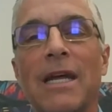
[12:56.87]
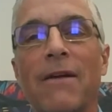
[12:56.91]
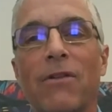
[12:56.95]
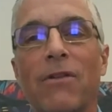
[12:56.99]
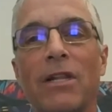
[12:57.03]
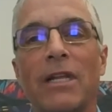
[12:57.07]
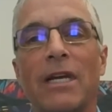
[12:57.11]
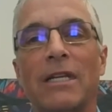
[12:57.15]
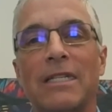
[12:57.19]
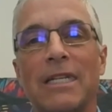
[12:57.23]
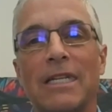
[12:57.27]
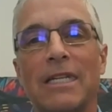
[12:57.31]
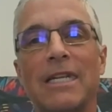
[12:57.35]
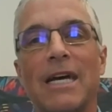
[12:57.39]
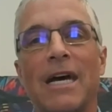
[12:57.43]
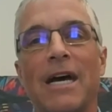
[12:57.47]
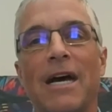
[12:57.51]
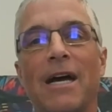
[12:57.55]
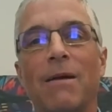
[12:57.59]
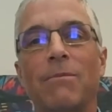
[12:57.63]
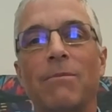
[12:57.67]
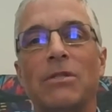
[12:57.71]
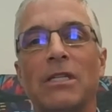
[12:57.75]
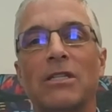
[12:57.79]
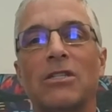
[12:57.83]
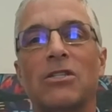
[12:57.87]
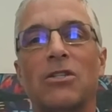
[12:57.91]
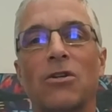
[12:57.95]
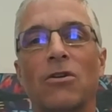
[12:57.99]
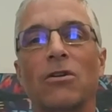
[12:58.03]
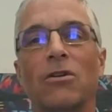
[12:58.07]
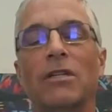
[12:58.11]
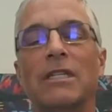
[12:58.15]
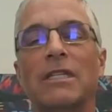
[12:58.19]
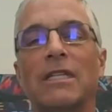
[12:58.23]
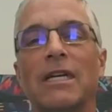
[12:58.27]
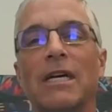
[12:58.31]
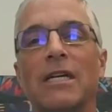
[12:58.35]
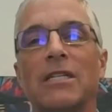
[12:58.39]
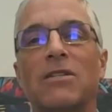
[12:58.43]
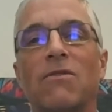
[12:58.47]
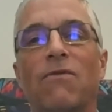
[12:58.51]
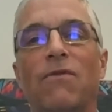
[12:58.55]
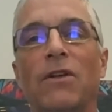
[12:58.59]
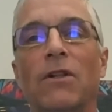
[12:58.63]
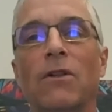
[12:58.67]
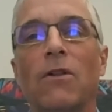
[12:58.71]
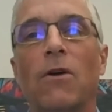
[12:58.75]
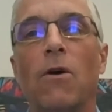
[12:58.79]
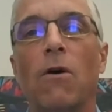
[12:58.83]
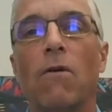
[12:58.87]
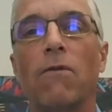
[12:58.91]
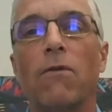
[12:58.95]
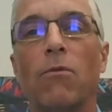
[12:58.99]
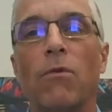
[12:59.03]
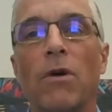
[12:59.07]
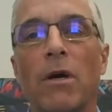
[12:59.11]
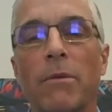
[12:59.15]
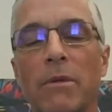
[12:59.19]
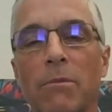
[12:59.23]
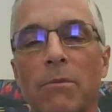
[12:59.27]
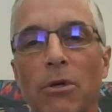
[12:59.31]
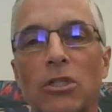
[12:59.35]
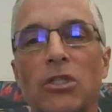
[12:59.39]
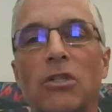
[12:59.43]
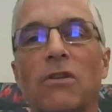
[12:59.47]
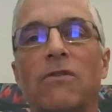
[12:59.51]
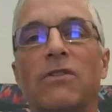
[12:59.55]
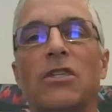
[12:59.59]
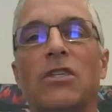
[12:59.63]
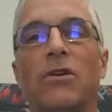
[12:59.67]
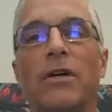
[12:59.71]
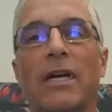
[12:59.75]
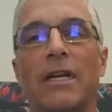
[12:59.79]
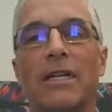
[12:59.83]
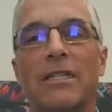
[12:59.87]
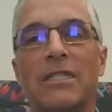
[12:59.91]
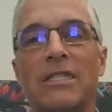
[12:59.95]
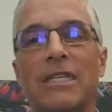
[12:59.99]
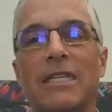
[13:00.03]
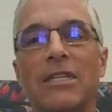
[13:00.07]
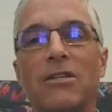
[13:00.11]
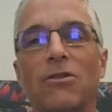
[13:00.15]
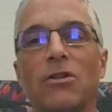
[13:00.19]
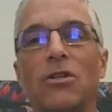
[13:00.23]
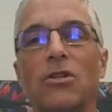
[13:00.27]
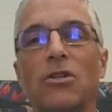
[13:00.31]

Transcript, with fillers: Nevertheless, at times it certainly does feel overwhelming, but you still got to steel